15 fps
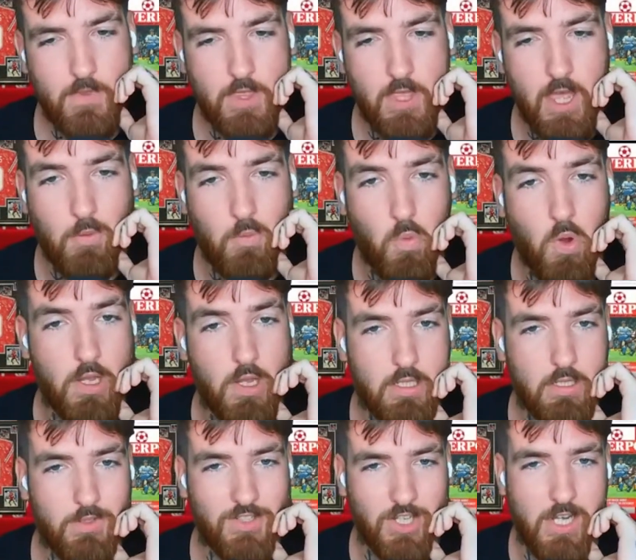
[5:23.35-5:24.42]
that would
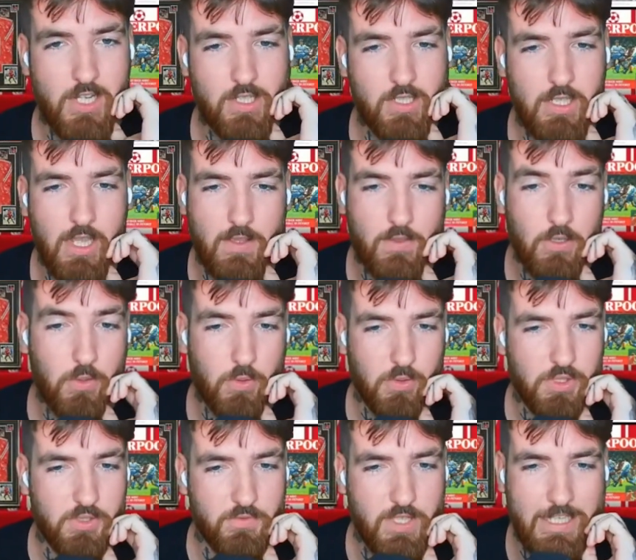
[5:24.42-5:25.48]
change the
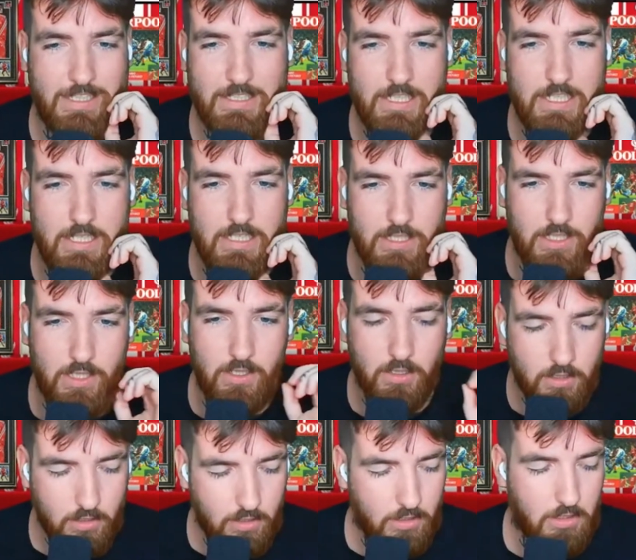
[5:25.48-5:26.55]
course of their season
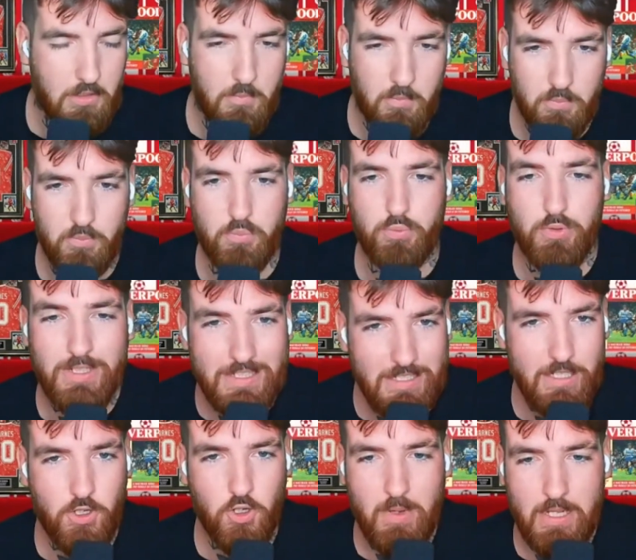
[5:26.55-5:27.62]

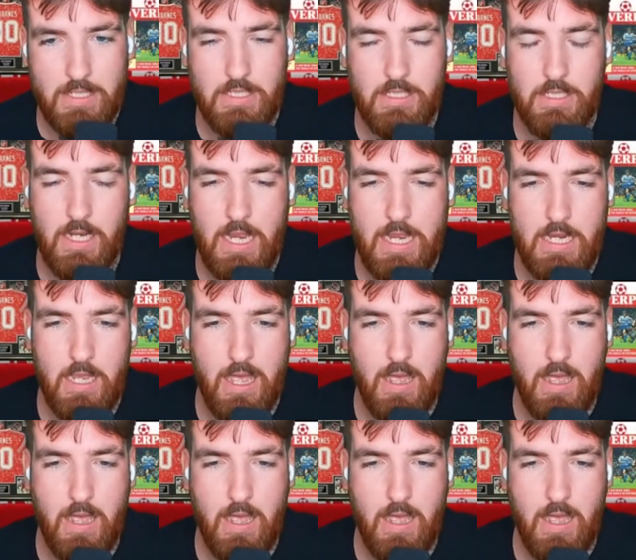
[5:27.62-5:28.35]
pretty dramatically.